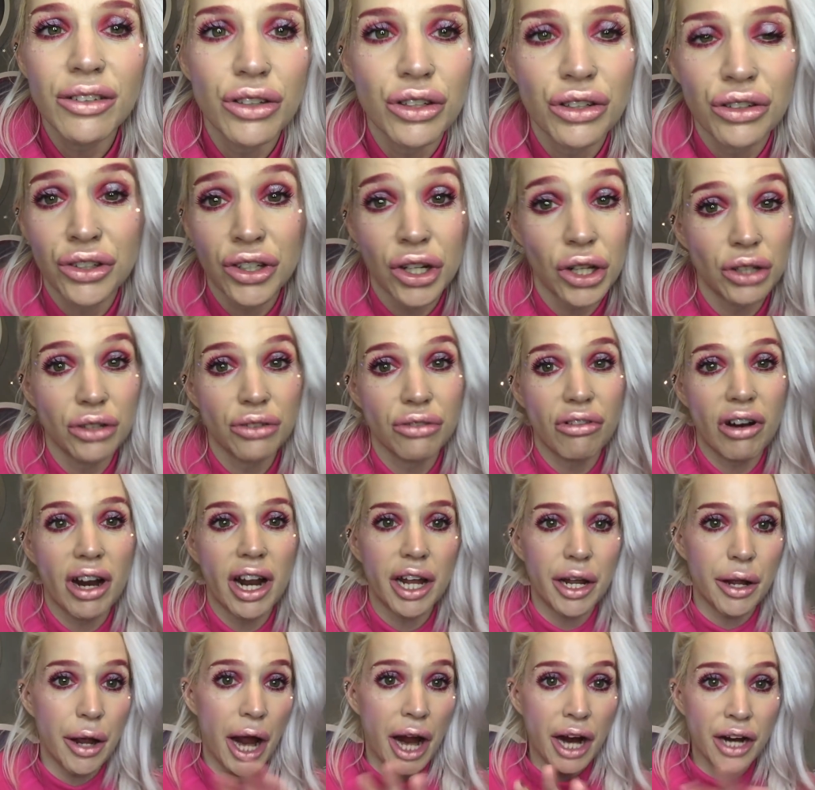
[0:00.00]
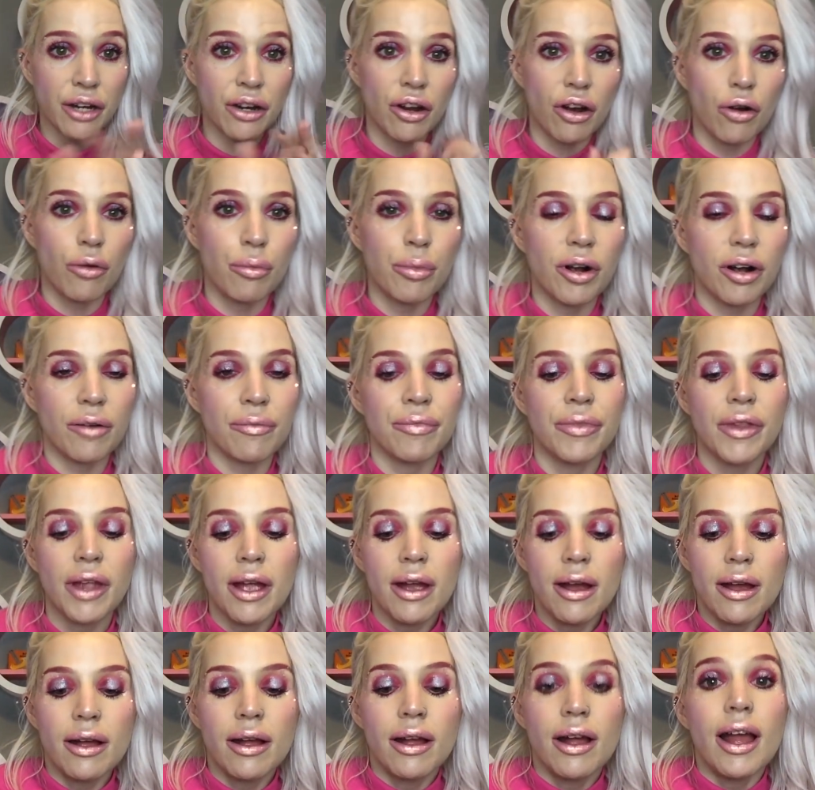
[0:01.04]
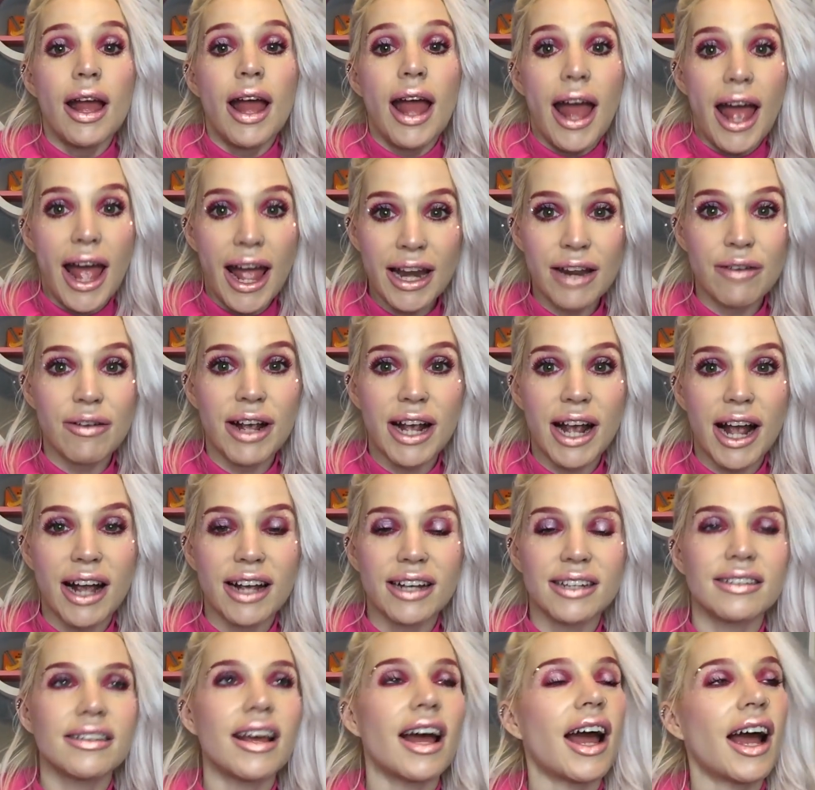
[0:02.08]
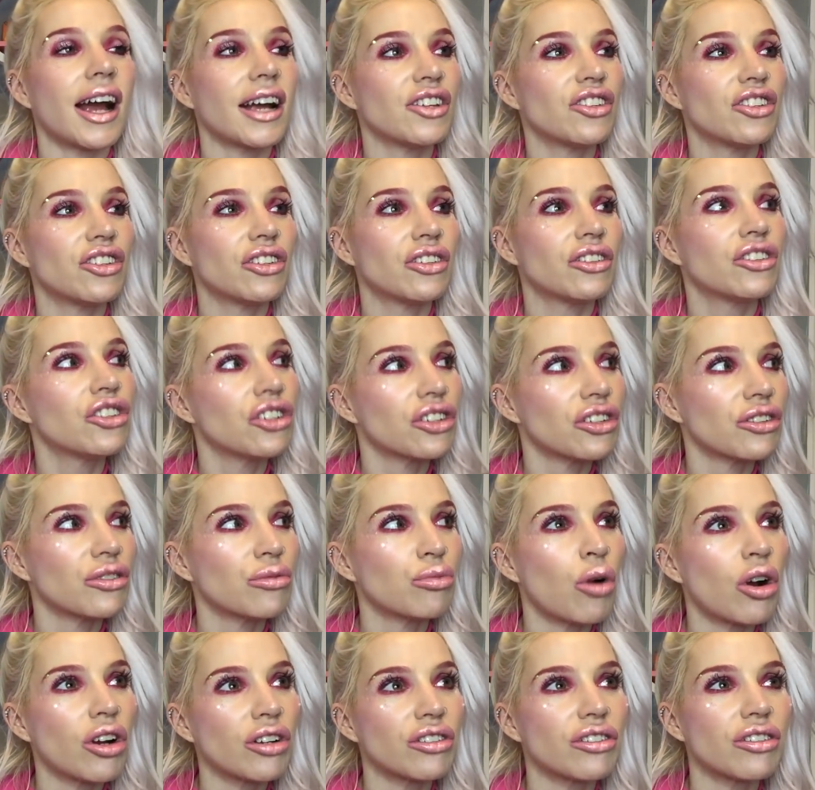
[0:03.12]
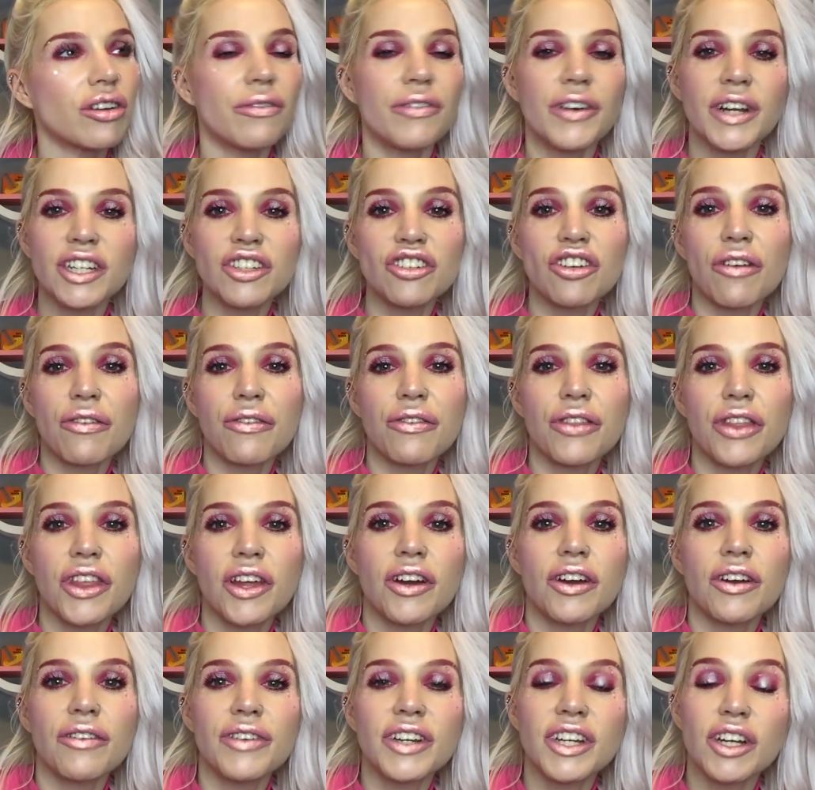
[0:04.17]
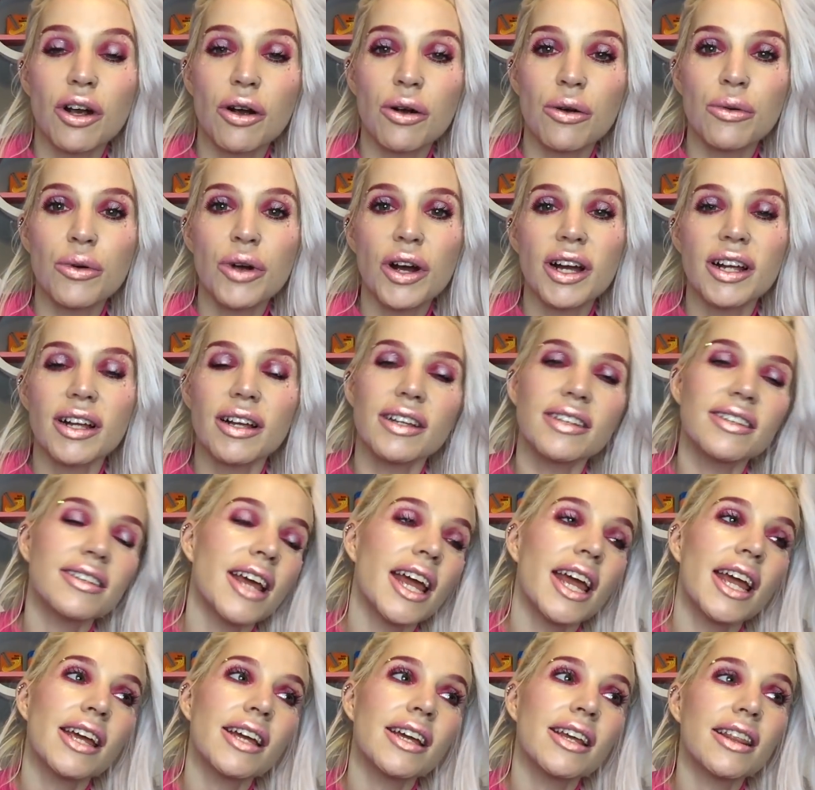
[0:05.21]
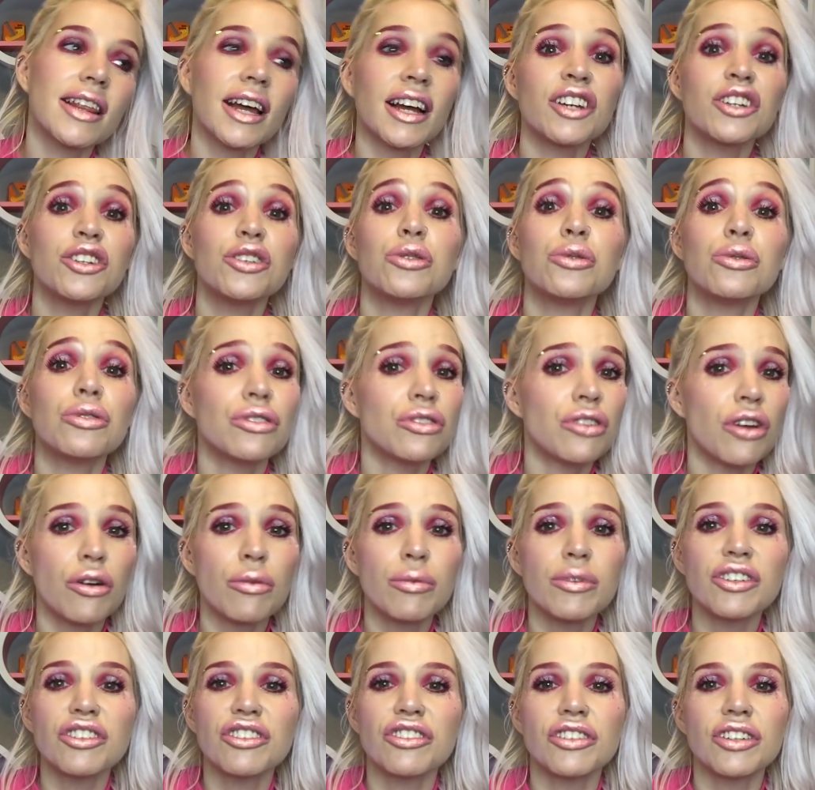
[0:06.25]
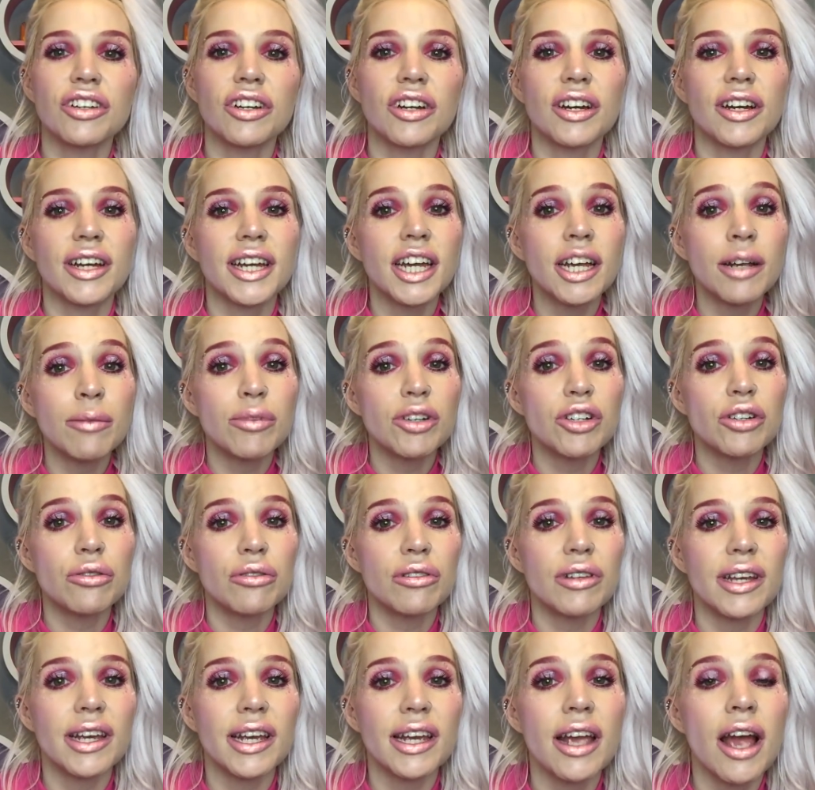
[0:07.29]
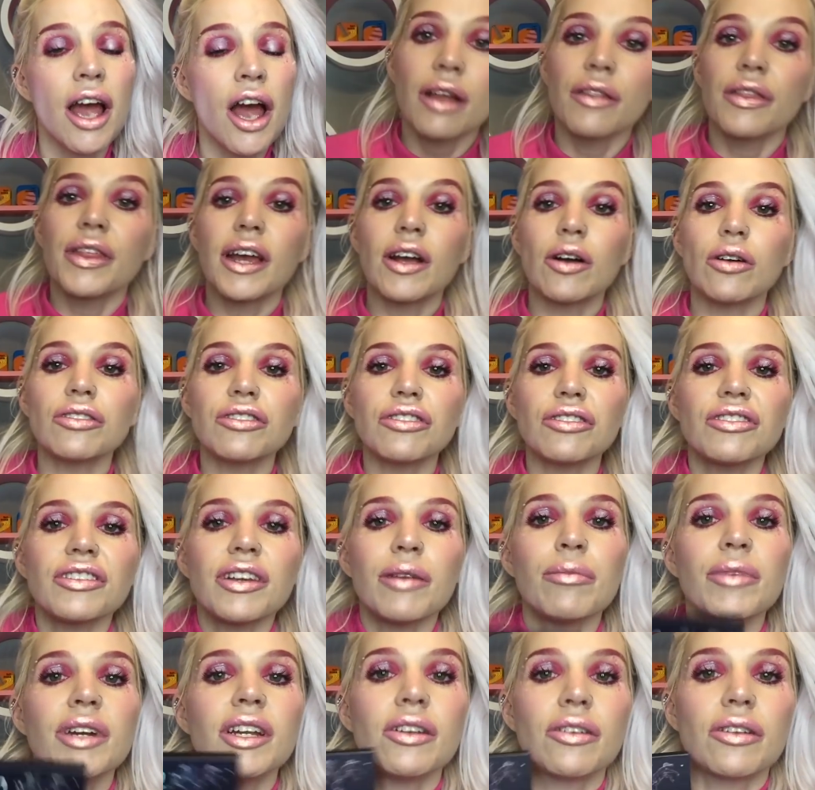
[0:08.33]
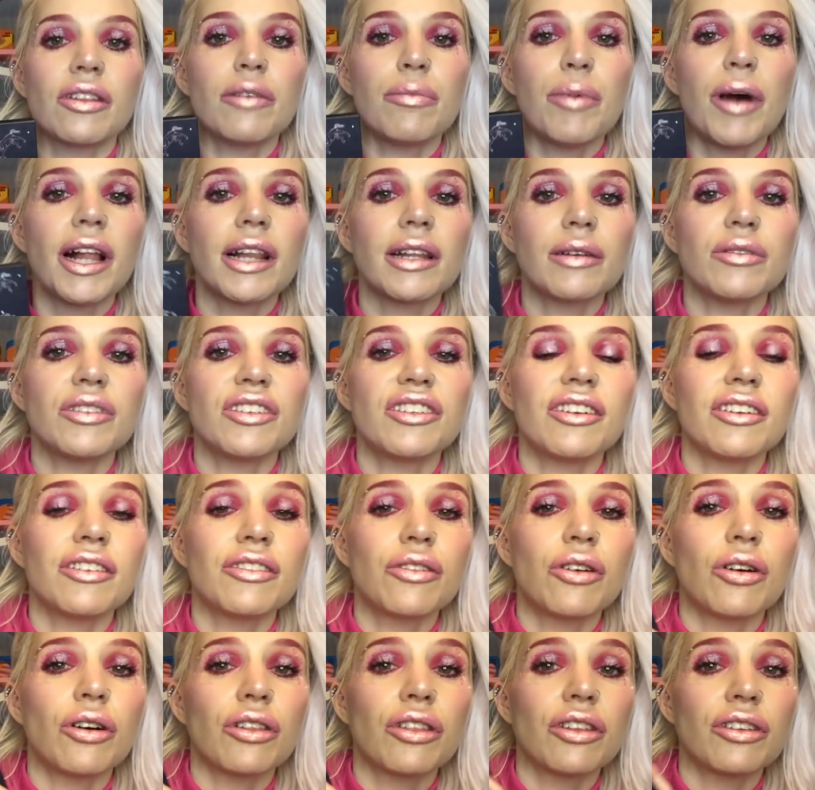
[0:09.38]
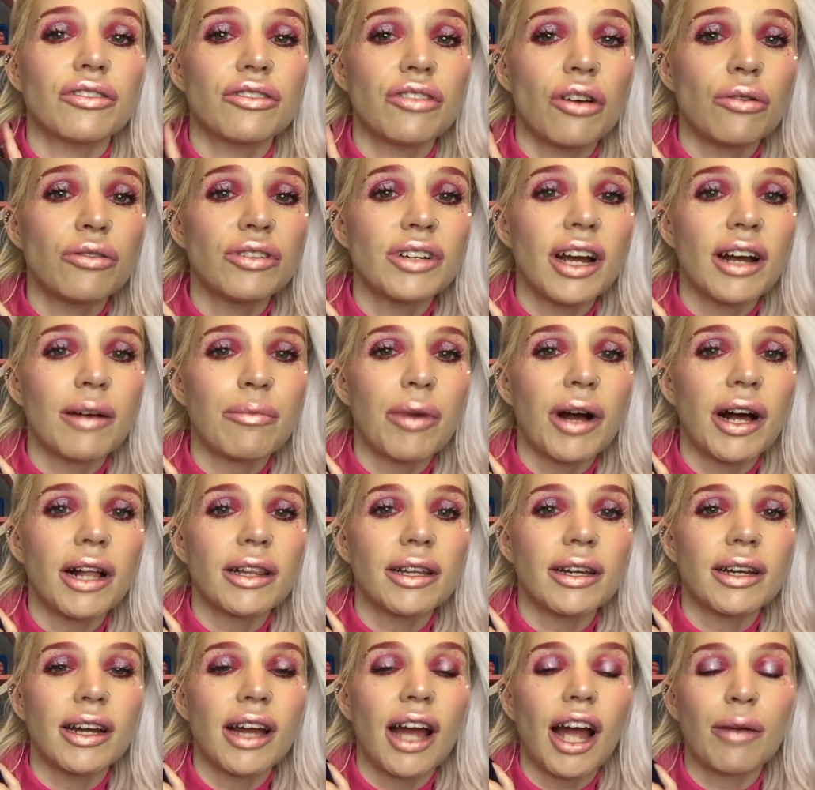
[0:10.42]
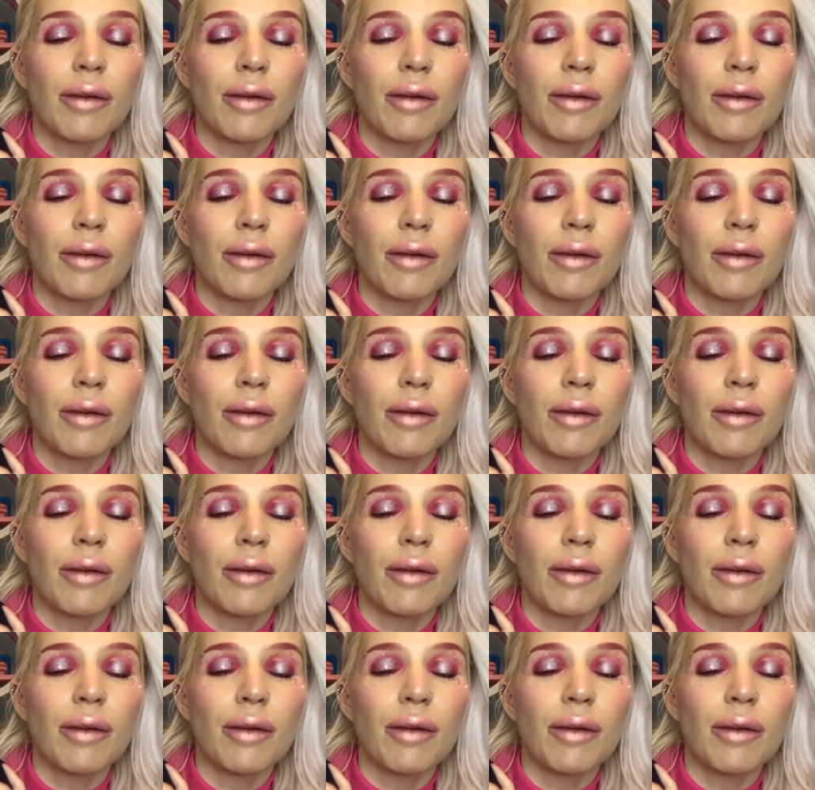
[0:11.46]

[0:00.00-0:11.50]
Does not look great, I know. But anyway guys, I just want to finish off the video saying thank you so much to Qing Beauty. They also sent me another palette, which is called the Zodiac palette.